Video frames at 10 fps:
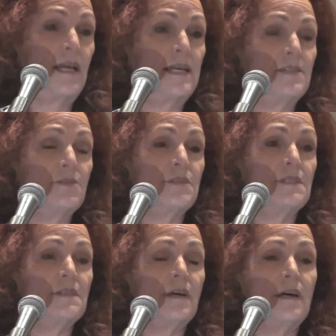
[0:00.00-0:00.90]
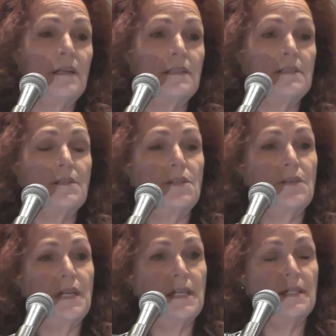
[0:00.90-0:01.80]
As a result,
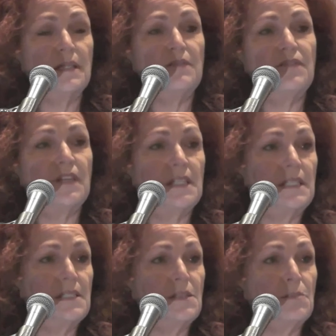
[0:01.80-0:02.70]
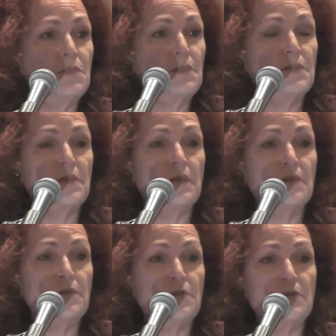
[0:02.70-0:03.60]
you get enough funding to put your
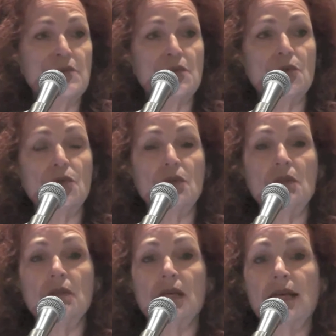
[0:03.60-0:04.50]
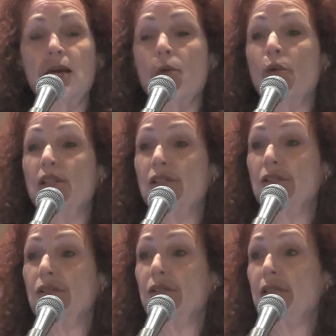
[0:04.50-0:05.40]
daughter through school. When
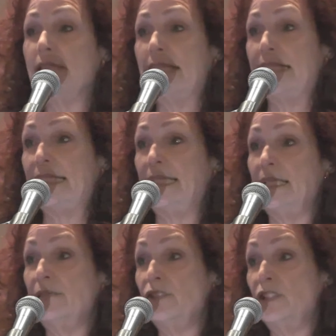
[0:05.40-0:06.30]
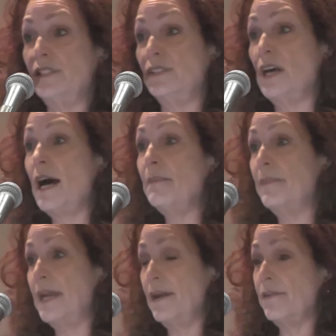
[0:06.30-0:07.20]
she turns 18, if she's not
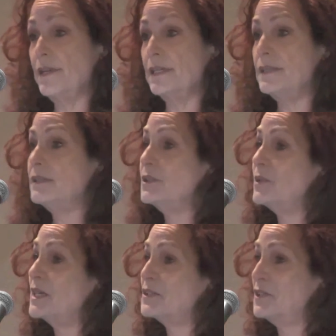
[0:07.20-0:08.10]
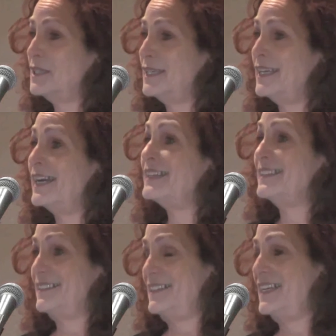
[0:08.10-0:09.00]
married, you actually get
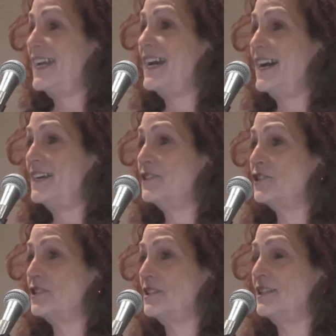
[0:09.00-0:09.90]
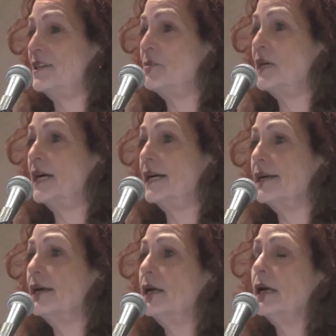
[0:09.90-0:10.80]
the cash back.